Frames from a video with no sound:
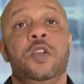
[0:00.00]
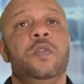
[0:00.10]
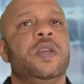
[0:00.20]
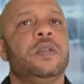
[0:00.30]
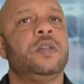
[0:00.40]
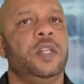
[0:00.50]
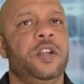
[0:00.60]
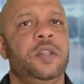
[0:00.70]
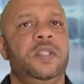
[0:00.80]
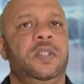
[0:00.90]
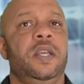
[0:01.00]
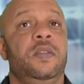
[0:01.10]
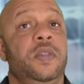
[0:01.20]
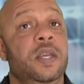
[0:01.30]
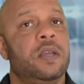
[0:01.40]
You can clearly
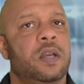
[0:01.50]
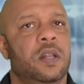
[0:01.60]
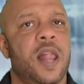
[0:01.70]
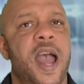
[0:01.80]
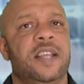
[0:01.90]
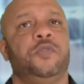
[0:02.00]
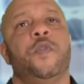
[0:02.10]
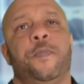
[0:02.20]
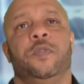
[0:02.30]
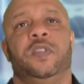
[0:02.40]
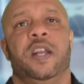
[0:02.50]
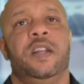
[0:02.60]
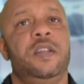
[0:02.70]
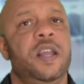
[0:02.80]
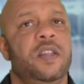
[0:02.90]
see the class
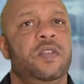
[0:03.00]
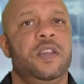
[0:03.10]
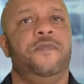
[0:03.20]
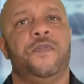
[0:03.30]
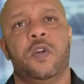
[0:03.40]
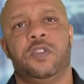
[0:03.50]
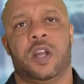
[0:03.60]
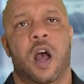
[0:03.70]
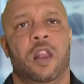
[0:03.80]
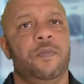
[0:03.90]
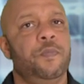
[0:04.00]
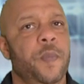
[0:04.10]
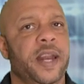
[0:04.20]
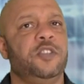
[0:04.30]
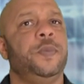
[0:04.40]
represented in the first column,
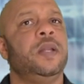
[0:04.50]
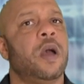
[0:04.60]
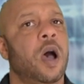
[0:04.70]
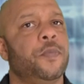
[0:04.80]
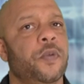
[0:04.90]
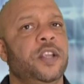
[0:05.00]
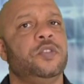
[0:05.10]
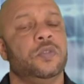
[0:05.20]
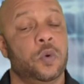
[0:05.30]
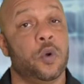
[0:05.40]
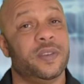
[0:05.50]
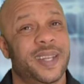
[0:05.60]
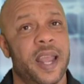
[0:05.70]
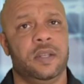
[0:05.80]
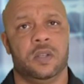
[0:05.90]
management, operational, or
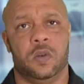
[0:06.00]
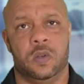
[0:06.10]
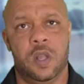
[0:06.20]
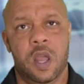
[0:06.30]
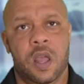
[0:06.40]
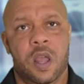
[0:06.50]
technical,